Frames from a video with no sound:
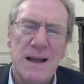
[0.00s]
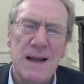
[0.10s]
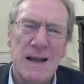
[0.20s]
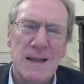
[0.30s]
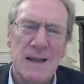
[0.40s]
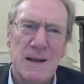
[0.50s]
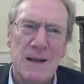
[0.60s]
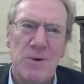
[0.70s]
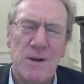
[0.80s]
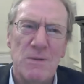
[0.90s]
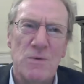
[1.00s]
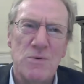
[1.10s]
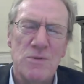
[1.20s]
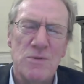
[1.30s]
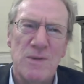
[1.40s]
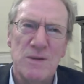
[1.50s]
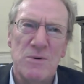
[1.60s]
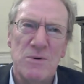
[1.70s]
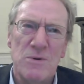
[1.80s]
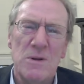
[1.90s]
played in at that point, which was
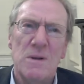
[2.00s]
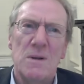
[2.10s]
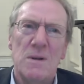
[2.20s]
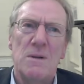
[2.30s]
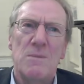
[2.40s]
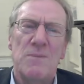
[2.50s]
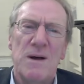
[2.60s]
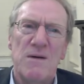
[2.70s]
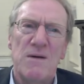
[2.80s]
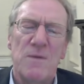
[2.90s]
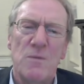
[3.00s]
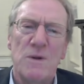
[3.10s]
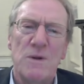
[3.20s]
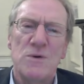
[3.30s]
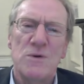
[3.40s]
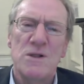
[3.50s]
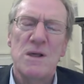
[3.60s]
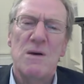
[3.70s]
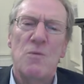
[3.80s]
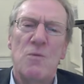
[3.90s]
much more powerful, which
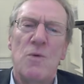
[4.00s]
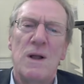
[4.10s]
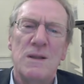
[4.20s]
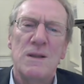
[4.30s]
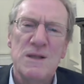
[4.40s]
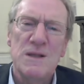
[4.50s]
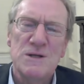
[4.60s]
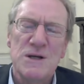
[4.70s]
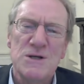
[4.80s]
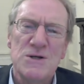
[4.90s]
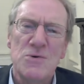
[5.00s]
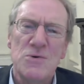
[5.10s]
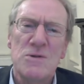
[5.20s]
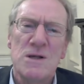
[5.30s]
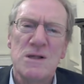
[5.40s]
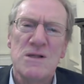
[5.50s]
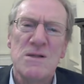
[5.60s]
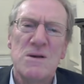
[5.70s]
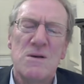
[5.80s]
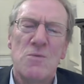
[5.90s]
was, well, this just shows
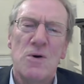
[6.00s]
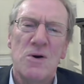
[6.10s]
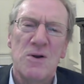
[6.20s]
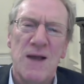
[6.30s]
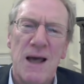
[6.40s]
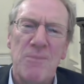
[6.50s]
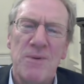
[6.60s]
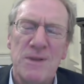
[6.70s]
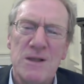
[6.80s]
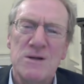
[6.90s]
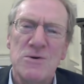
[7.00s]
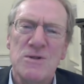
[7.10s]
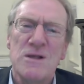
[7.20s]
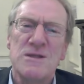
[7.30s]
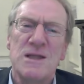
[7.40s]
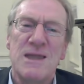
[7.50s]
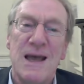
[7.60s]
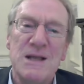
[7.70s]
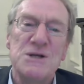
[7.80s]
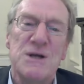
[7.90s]
us what could happen. This shows us the
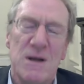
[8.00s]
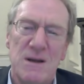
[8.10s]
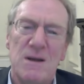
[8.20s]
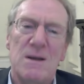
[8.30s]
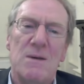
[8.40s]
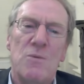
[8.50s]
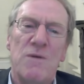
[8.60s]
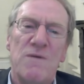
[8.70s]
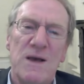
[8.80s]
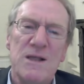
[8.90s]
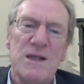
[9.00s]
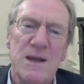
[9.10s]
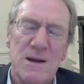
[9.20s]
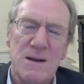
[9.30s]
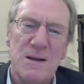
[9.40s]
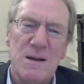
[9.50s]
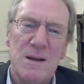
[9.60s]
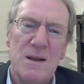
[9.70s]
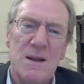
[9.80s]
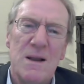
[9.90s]
danger we face here,
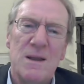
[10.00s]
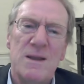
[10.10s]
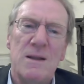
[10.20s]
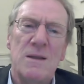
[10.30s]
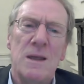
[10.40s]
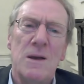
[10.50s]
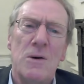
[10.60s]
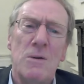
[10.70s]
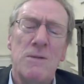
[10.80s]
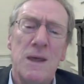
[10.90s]
that the